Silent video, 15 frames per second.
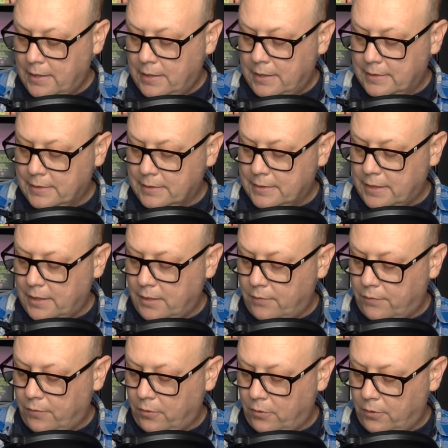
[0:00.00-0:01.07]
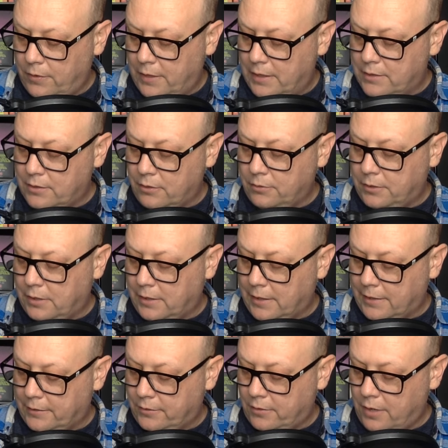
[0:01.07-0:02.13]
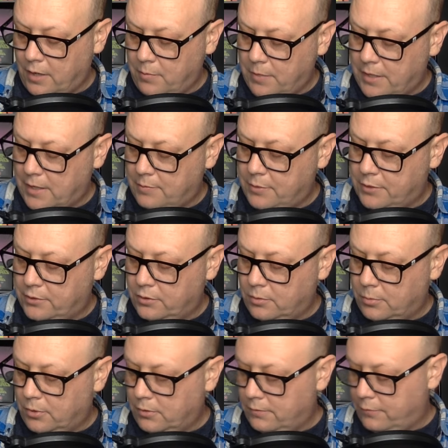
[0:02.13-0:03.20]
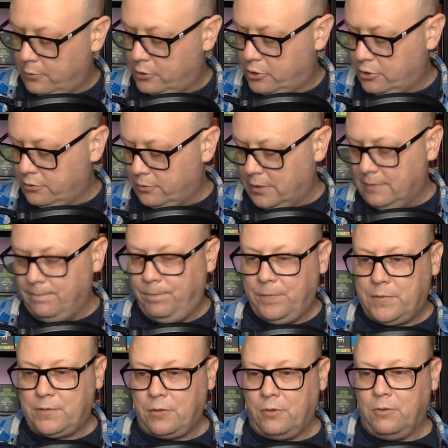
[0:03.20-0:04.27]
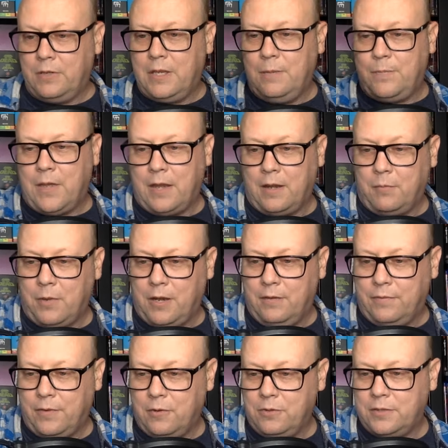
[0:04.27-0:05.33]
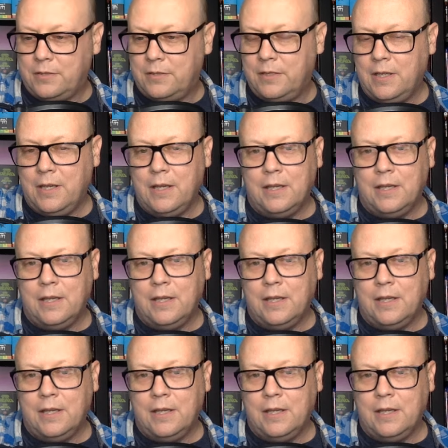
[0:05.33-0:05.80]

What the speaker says: is intended for the adult collector and may not be suitable for children. So keep that in mind, folks.